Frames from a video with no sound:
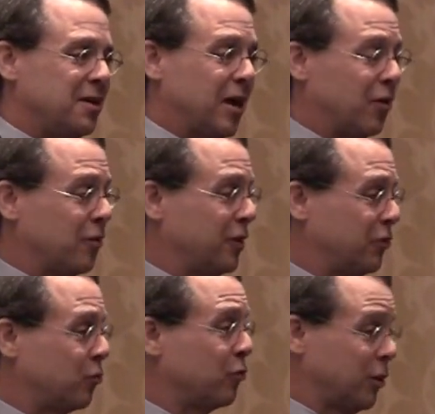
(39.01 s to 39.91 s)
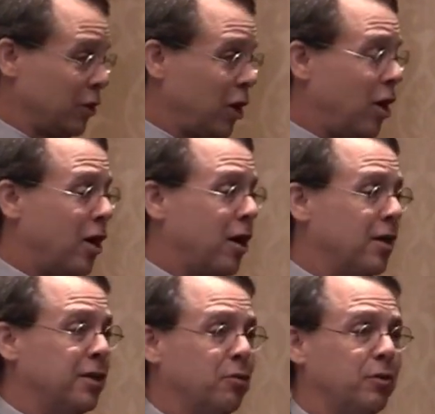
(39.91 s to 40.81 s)
Now, this was a
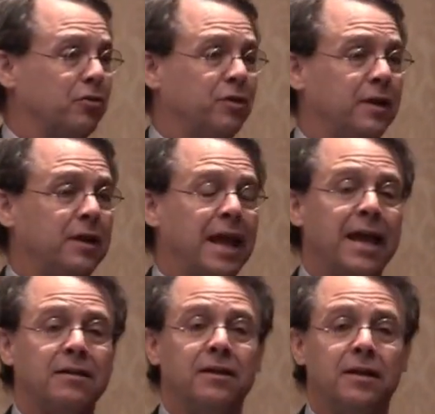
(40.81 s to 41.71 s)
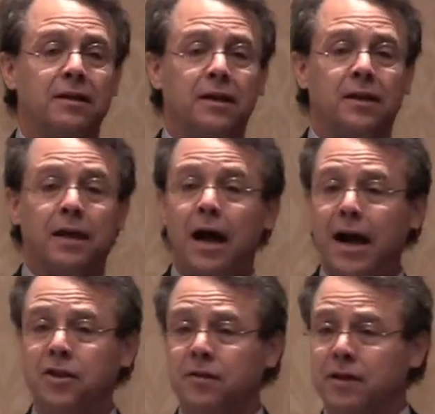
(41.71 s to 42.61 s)
law that was enacted in the
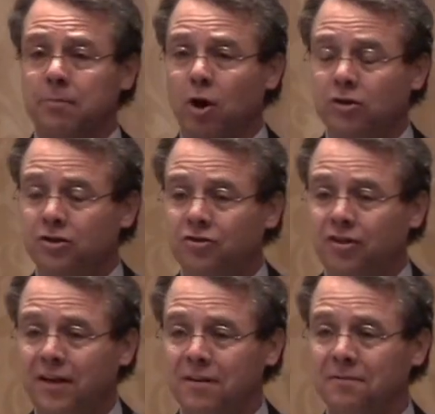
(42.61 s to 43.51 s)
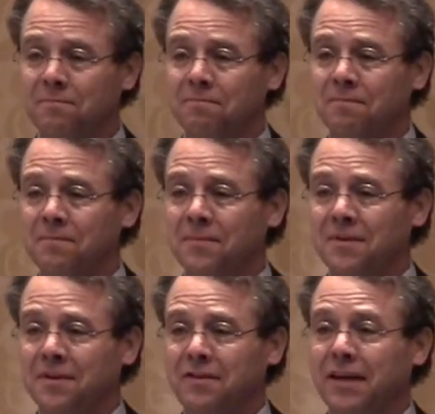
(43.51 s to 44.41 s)
height of an emergency,
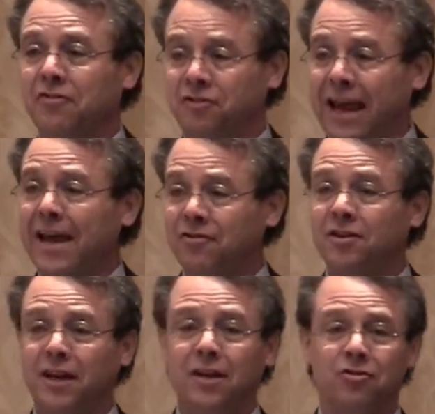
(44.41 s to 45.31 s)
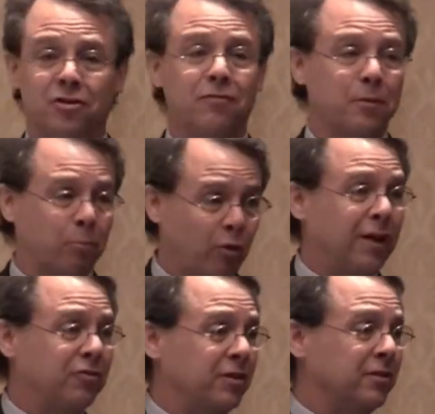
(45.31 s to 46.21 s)
the assassination of the
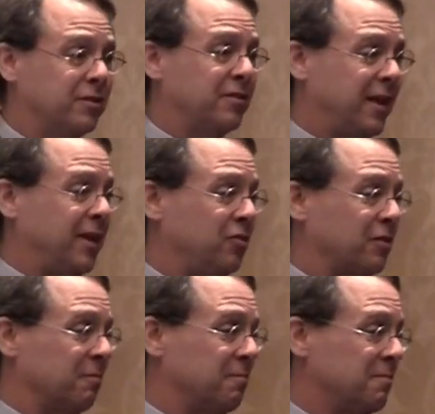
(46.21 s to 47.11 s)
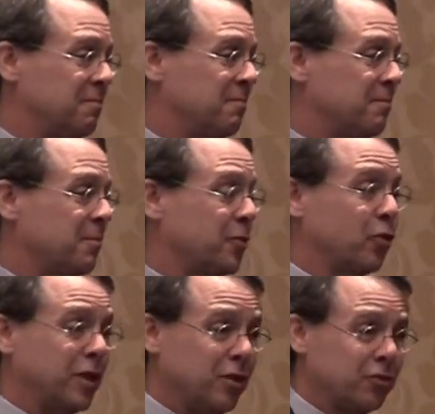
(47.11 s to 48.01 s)
president of the nation
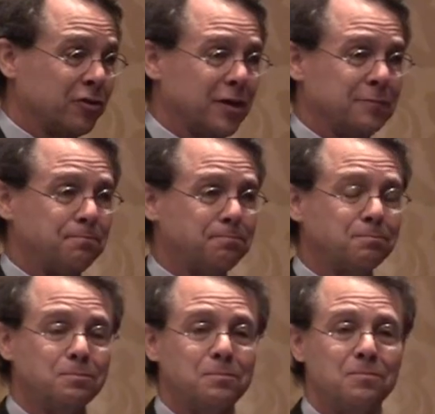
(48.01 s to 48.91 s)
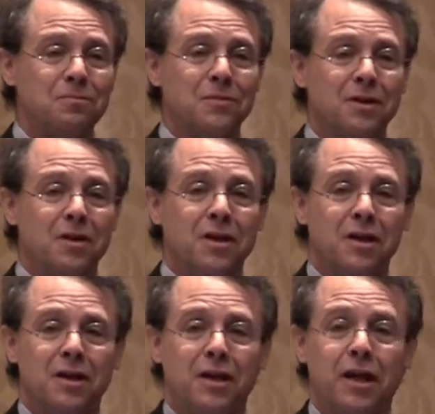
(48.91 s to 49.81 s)
30 years ago.
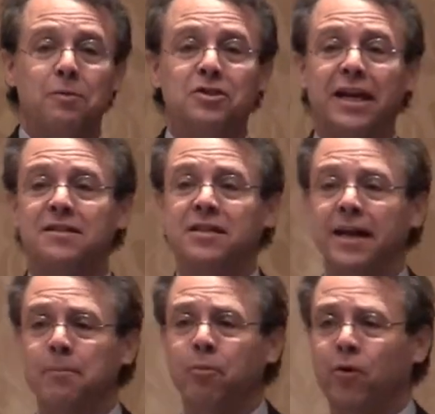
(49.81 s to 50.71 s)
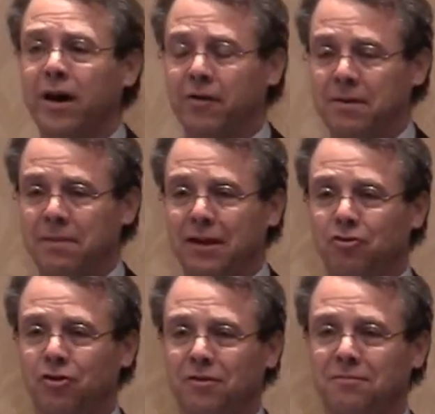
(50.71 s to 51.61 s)
It was a temporary
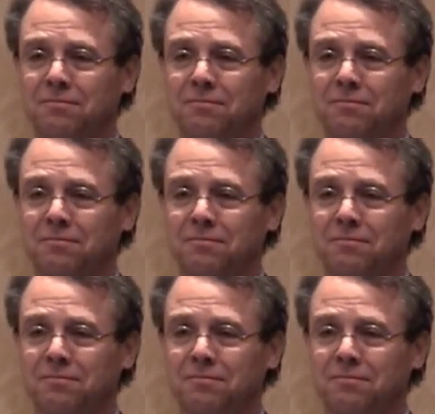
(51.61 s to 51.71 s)
measure